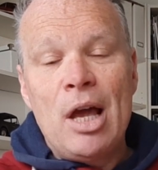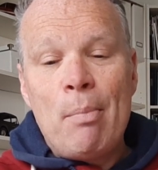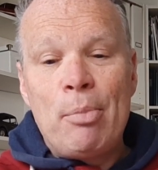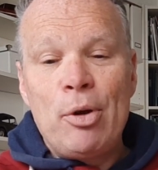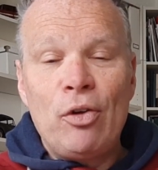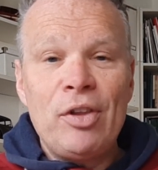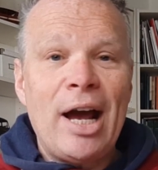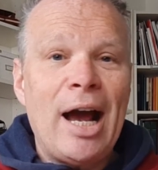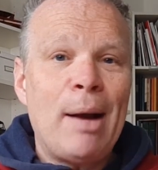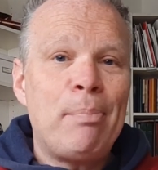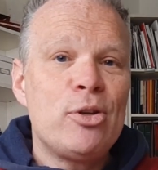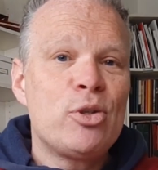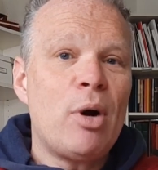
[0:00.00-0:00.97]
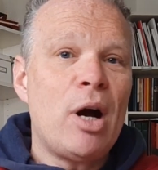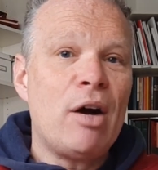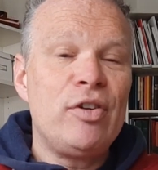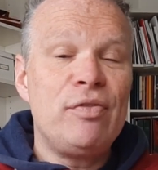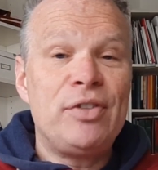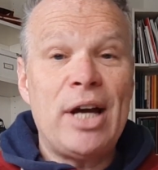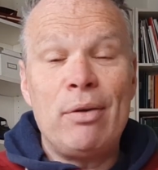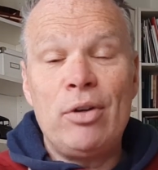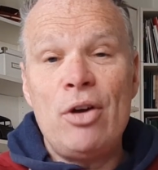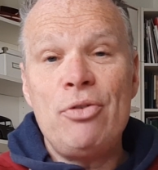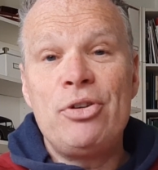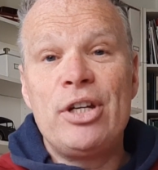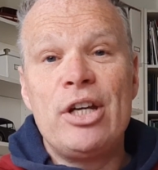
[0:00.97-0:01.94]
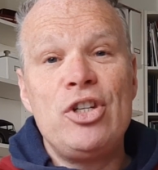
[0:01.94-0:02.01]
But on that app as well, if you've
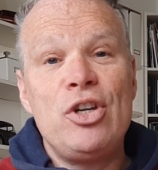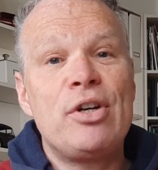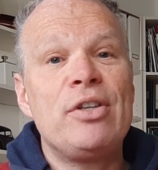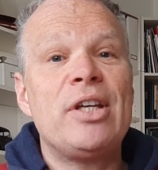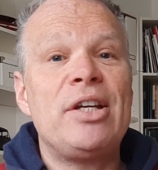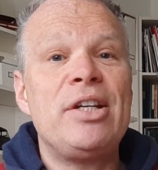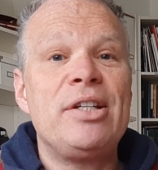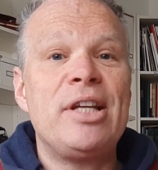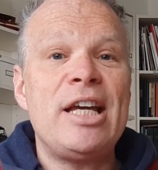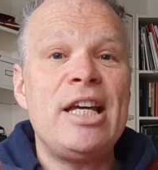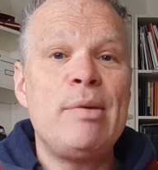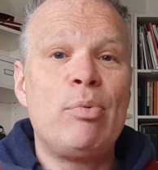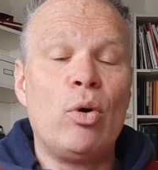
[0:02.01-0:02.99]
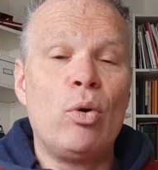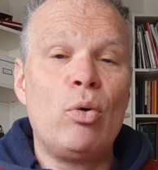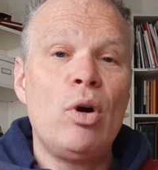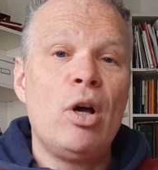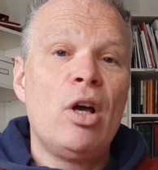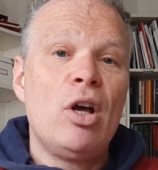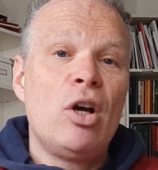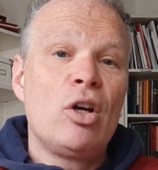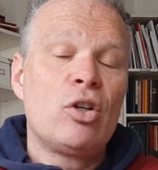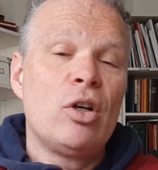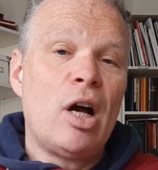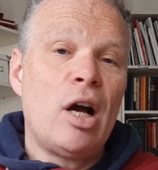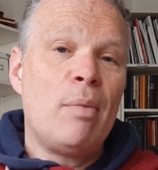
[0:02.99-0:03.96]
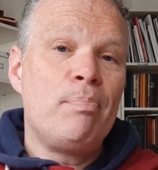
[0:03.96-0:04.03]
downloaded it, you can then enable
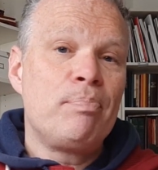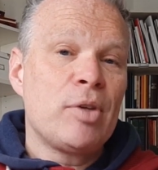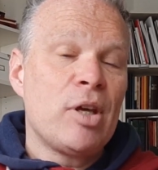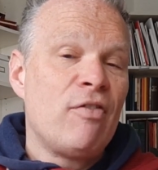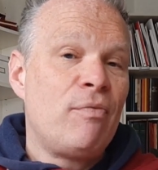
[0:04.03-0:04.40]
um,